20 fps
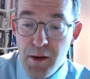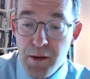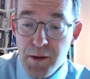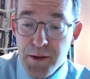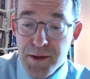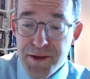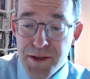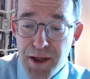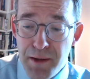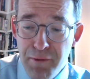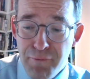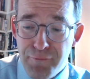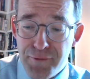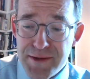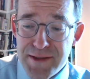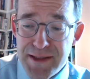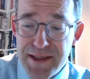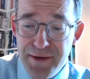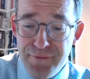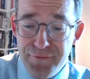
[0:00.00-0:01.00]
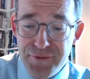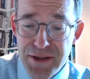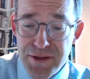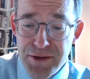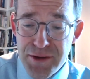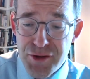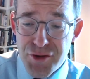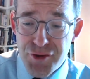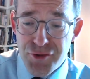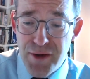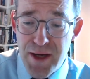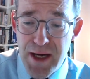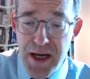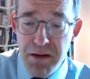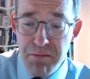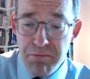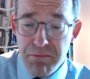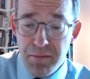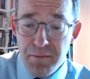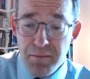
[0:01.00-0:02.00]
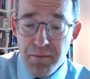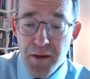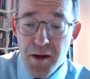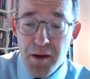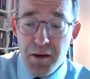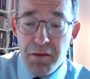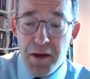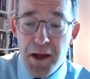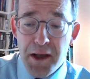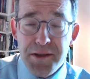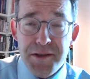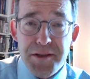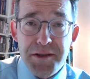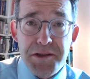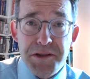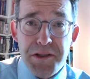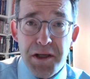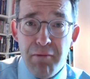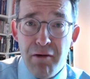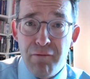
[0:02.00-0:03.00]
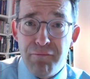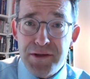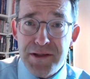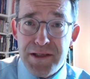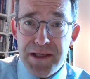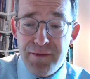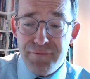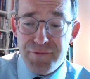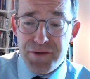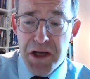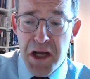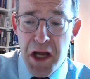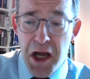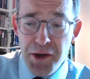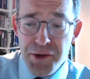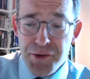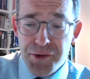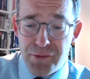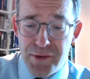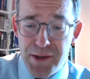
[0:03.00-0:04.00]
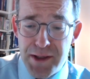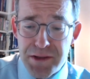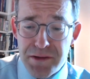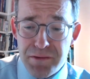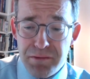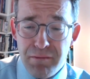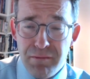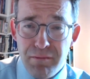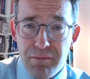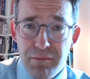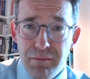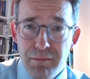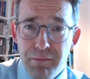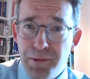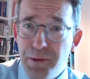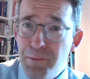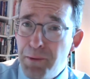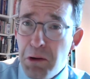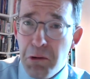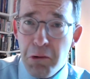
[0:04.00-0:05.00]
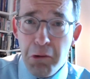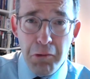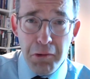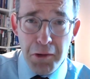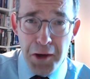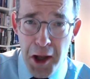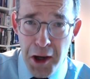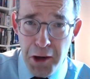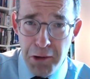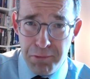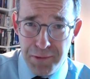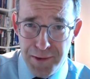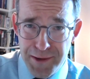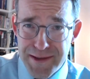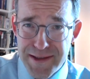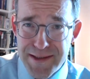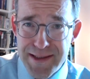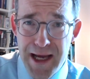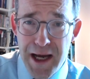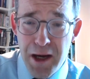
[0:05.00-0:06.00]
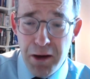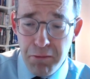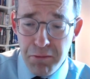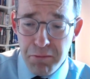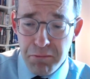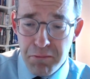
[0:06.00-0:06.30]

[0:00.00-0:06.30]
"Some of us lived in the tree, and some of us lived under it, but we're all homeless now."